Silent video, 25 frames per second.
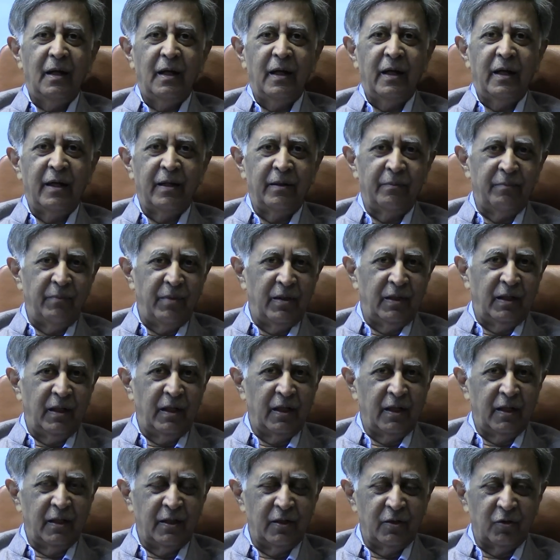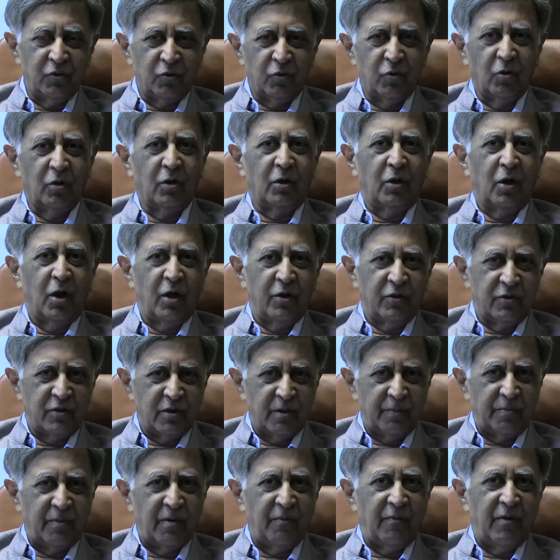and bringing in this whole
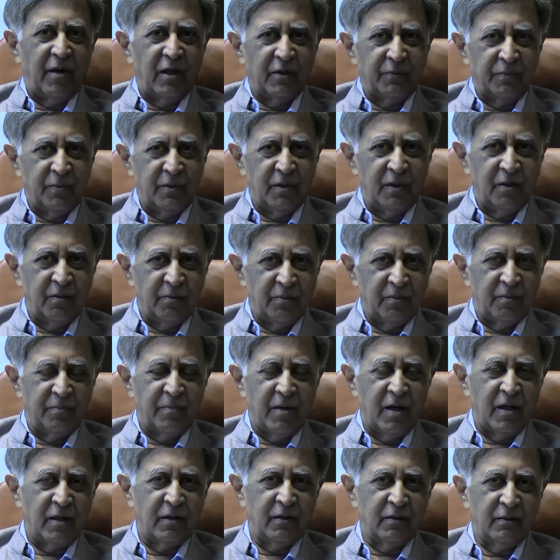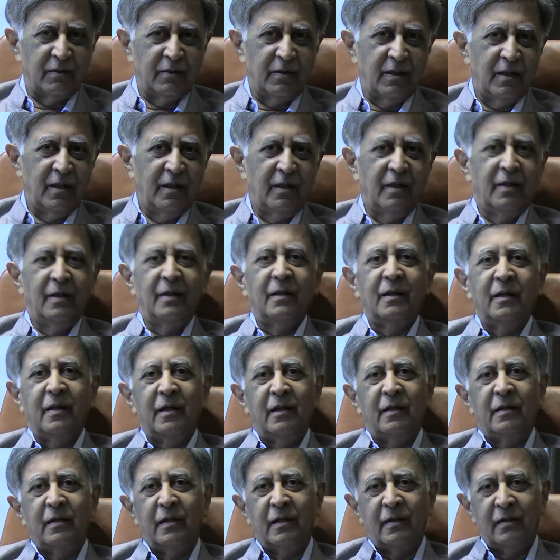concept of Atmanirbhar Bharat.
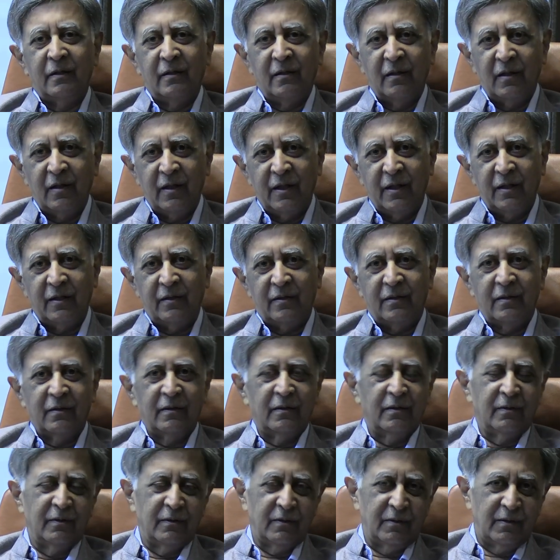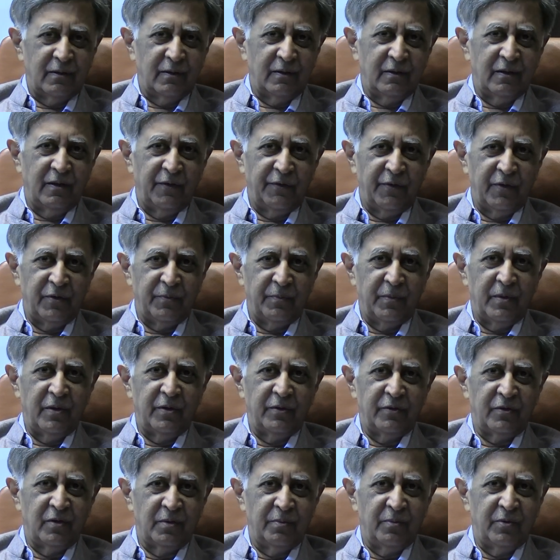And then the late Defense
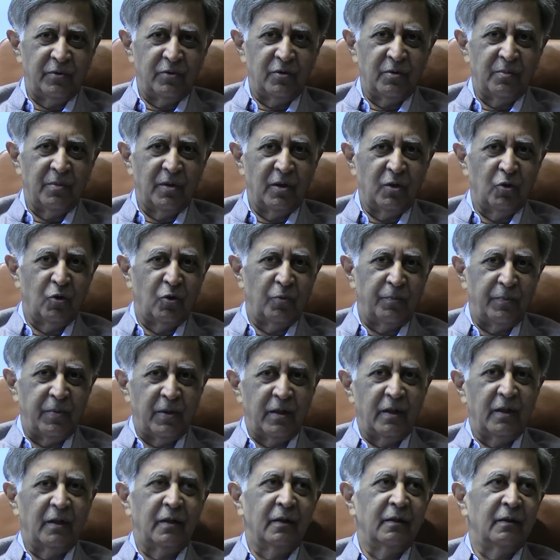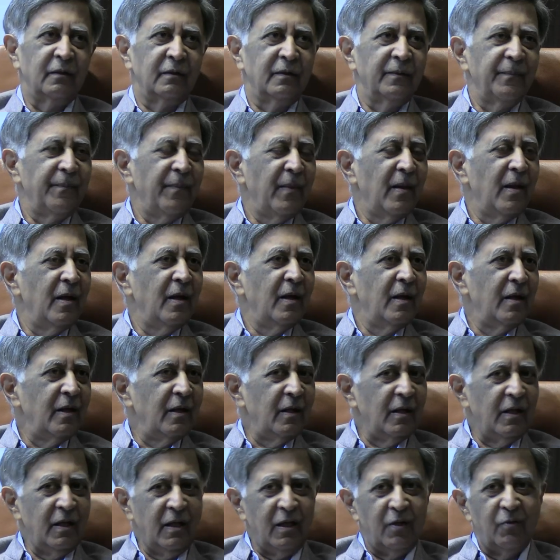Minister, Mr. Manohar Parikar,
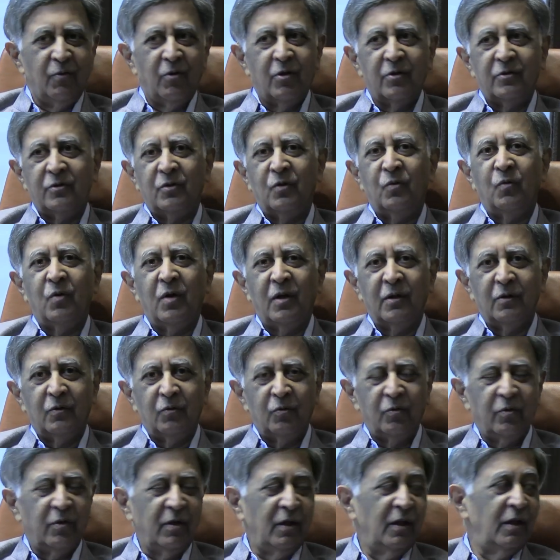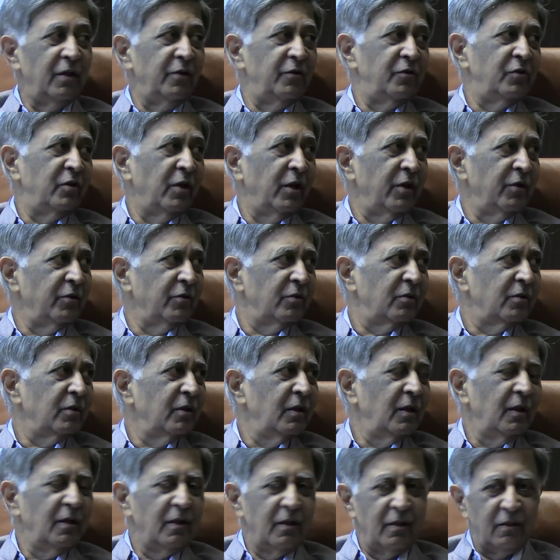he was the one who really changed
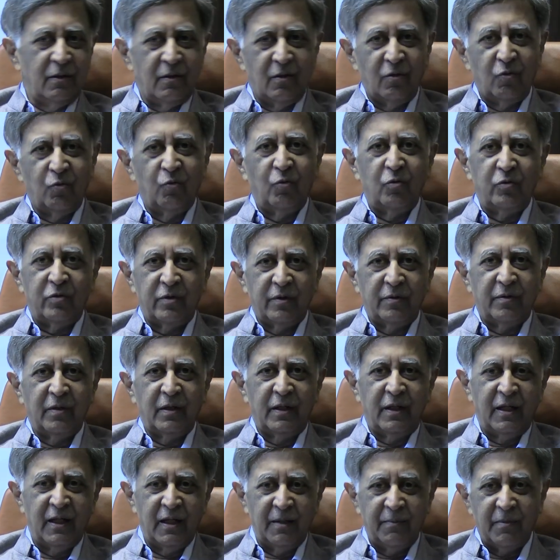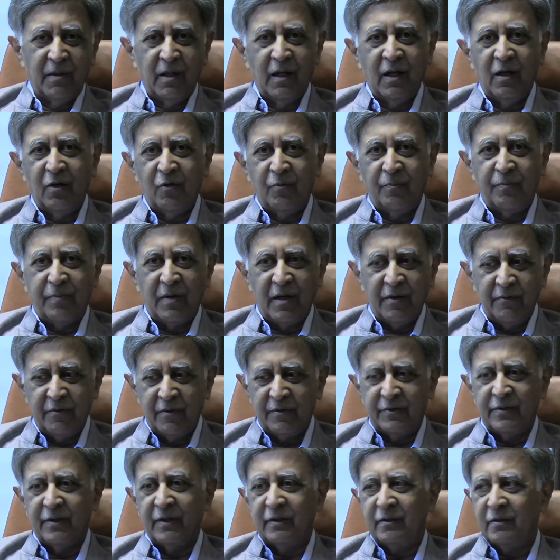the rules of the game, allowed
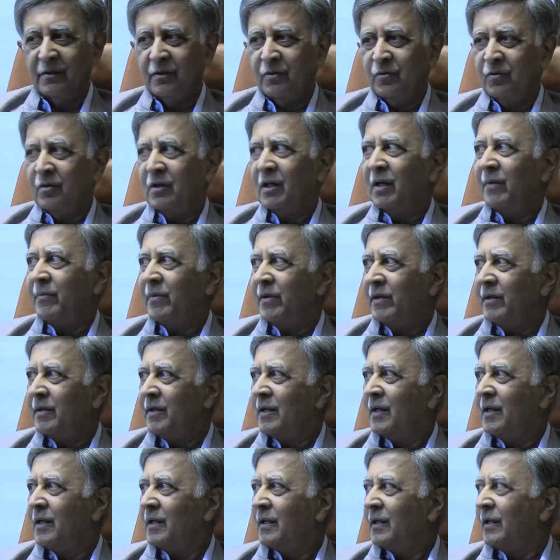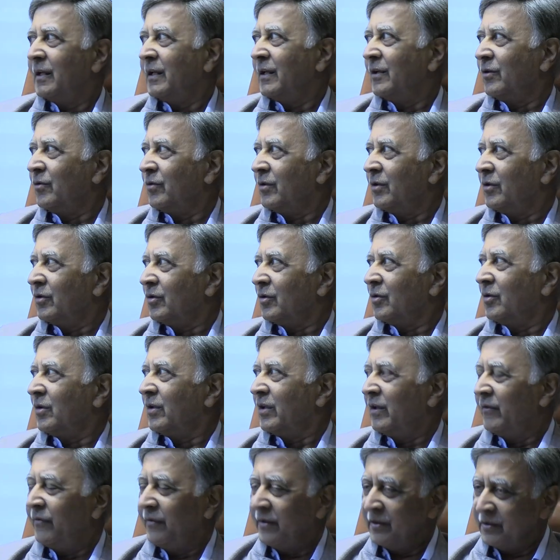private sector to come in into this whole
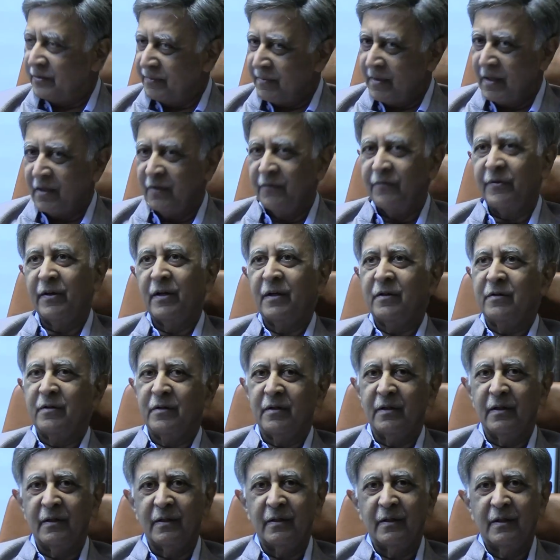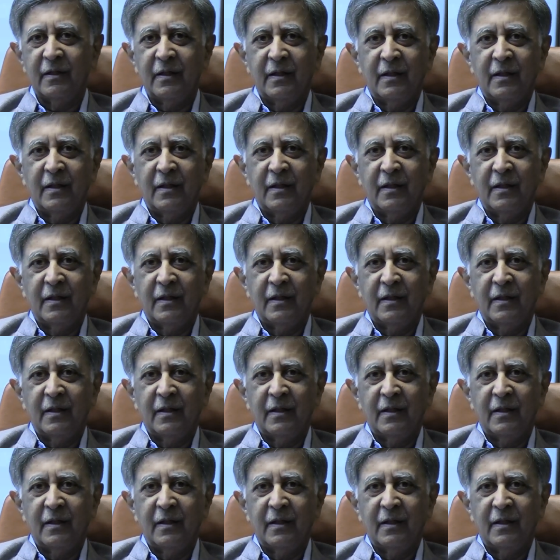defense manufacturing.